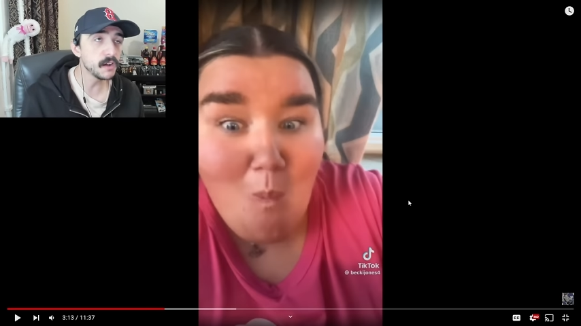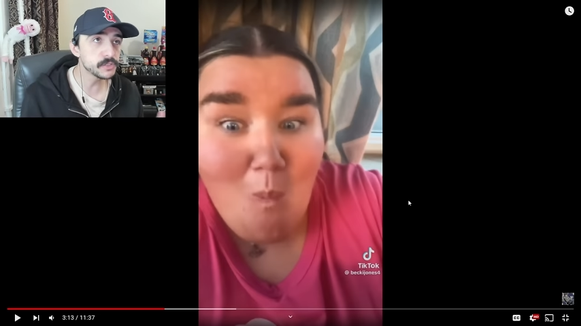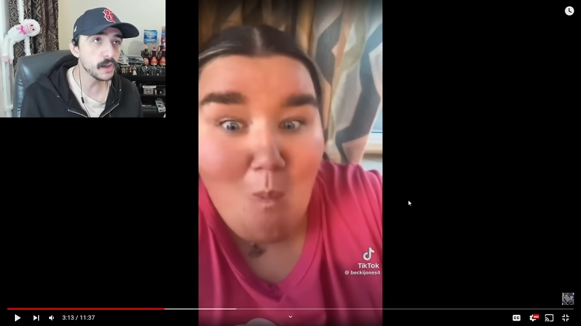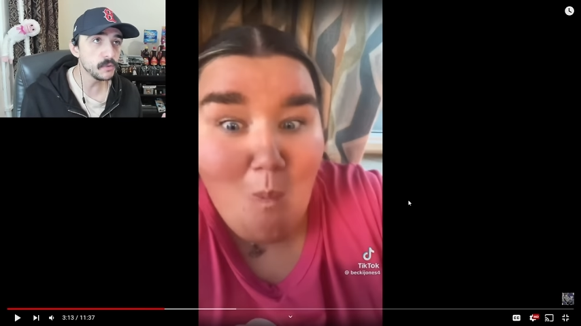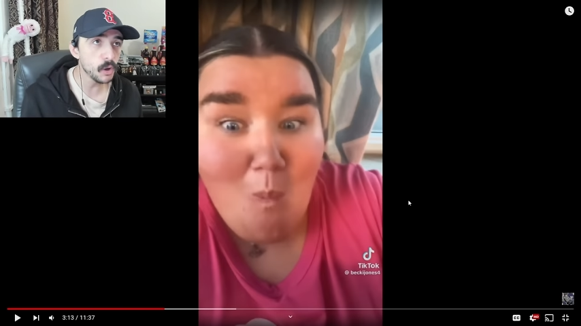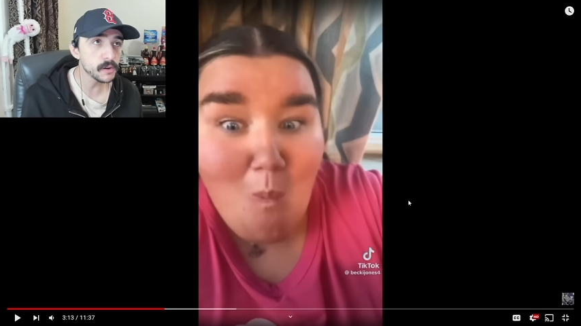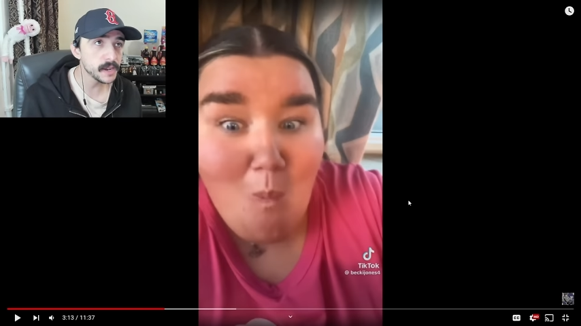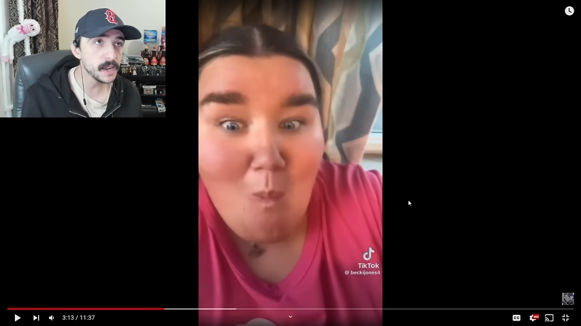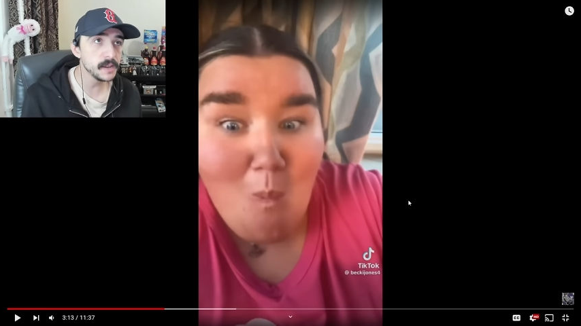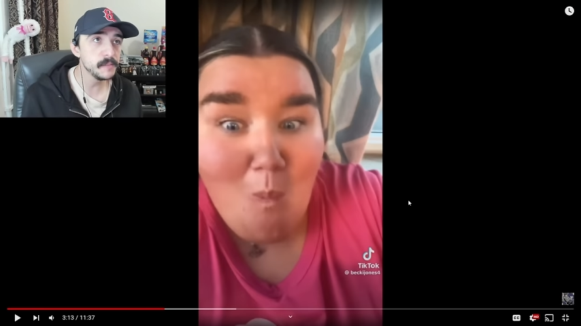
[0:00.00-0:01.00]
Speaker 1: I don't like
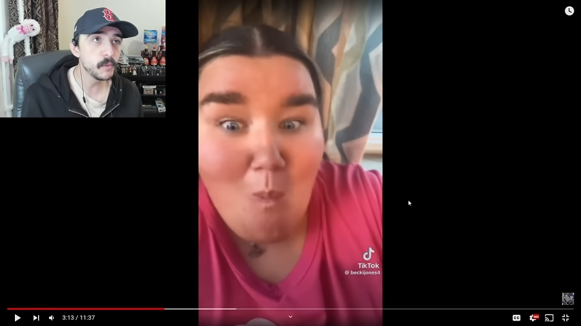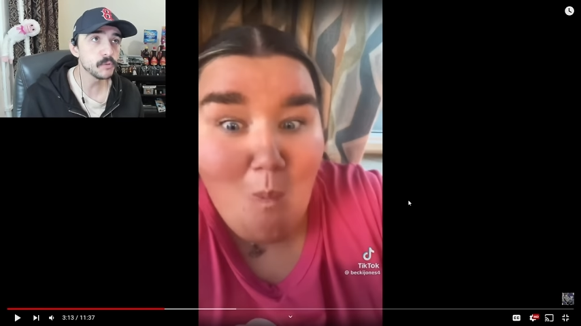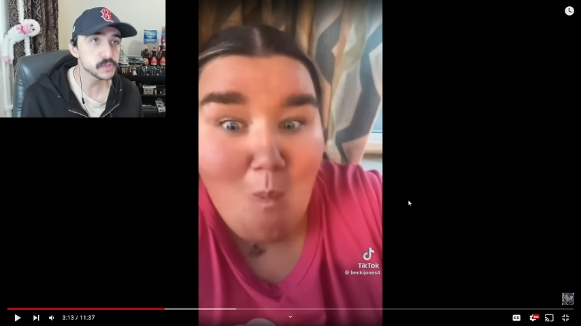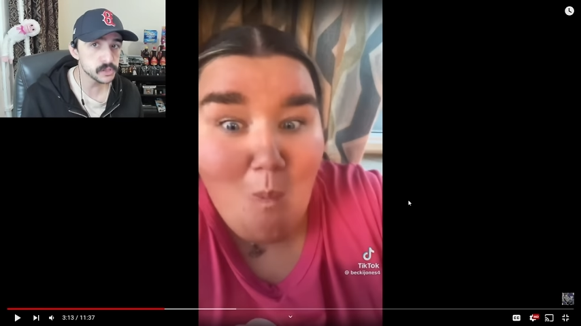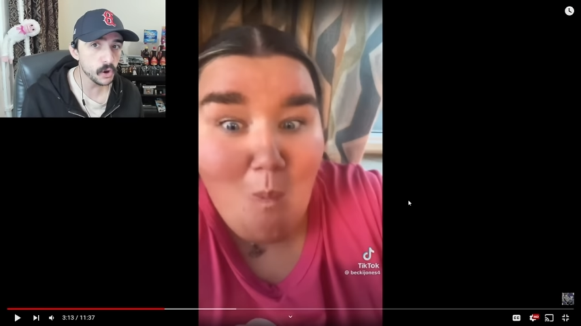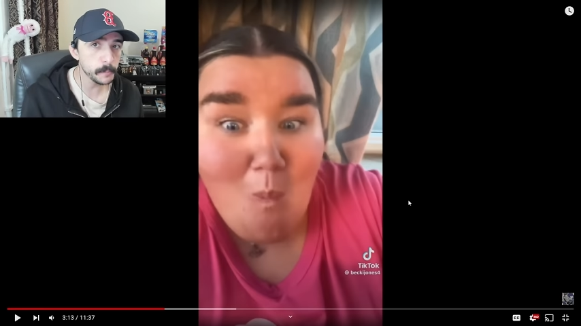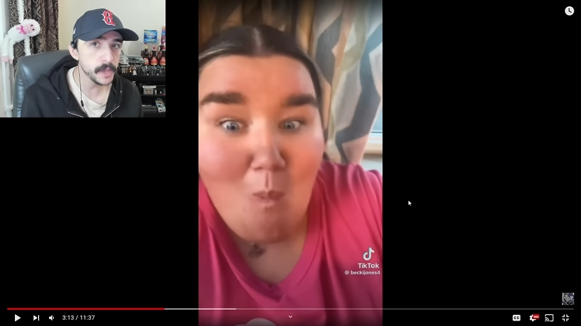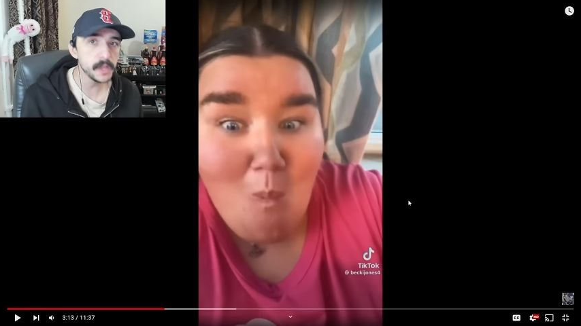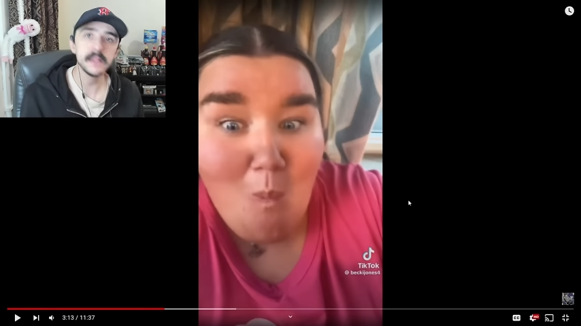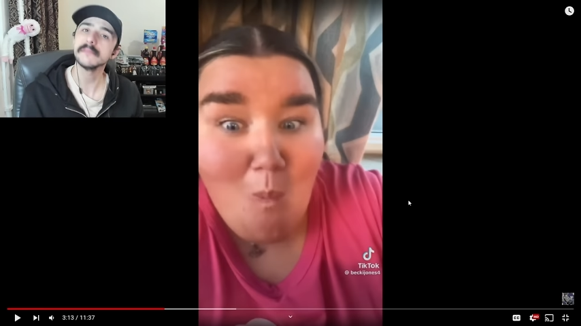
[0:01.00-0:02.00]
it anymore. Stop
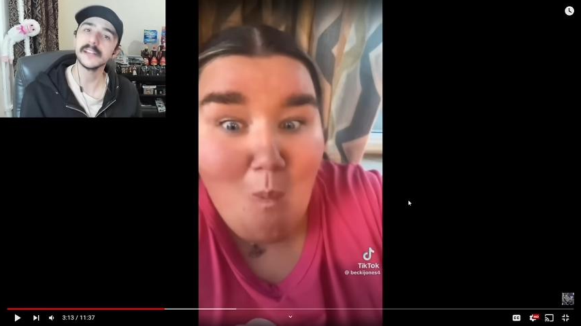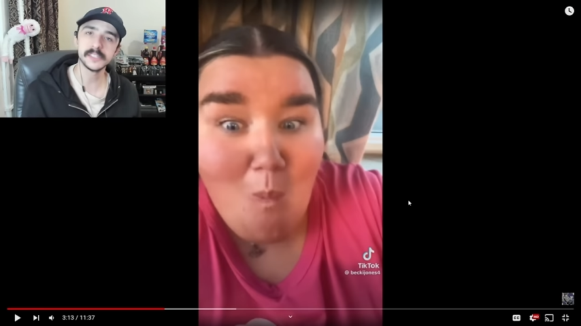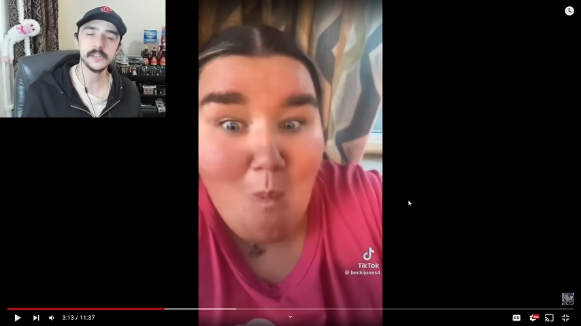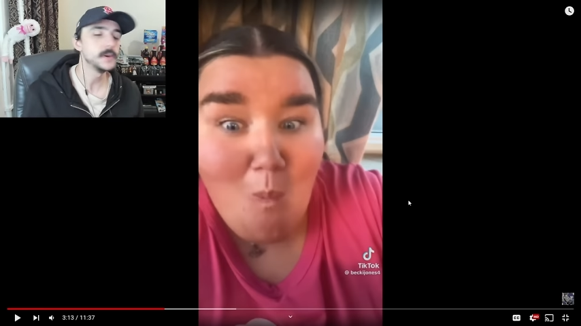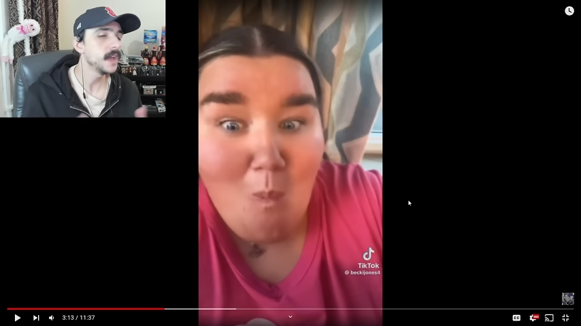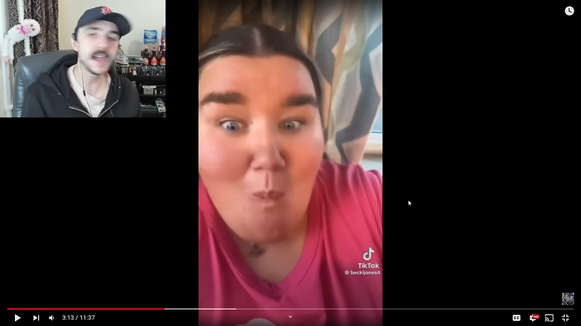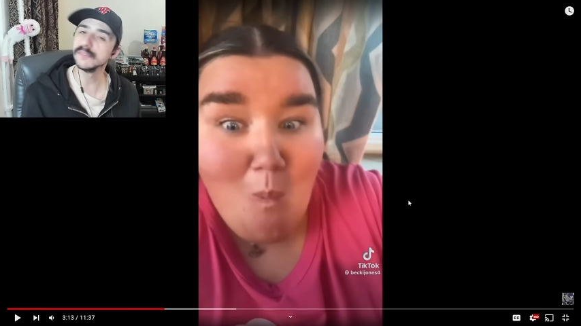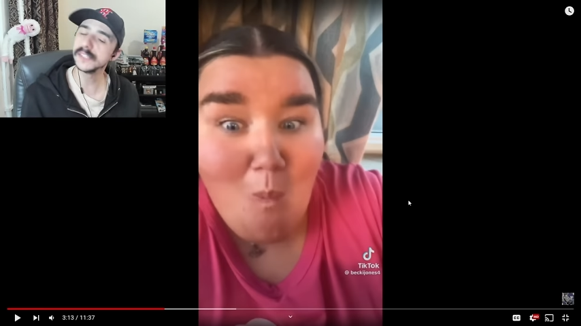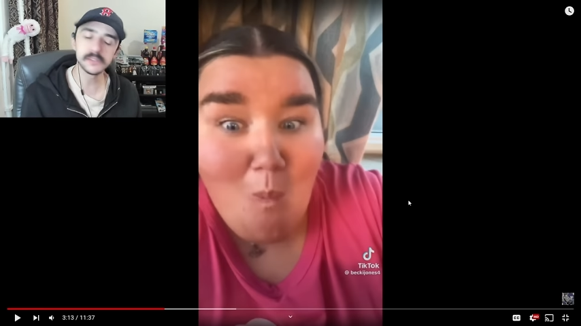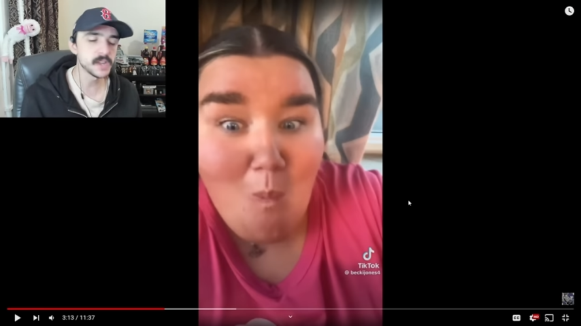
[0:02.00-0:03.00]
it. That's you.
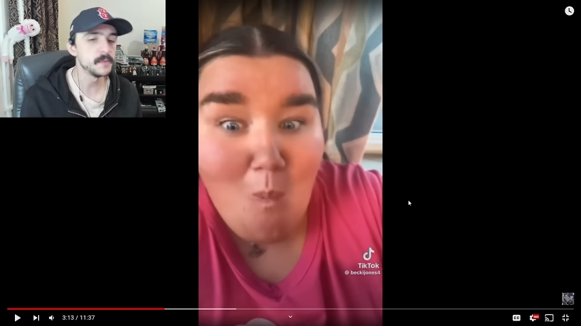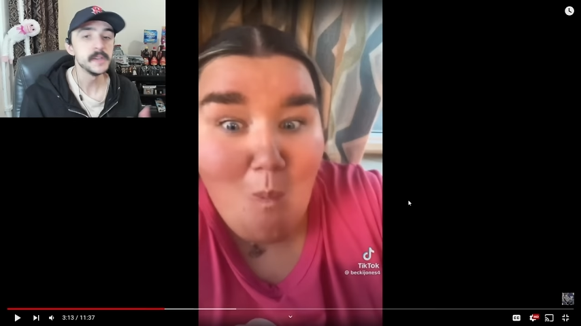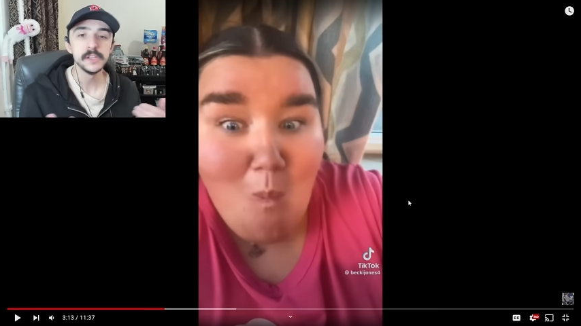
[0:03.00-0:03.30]
Every single time.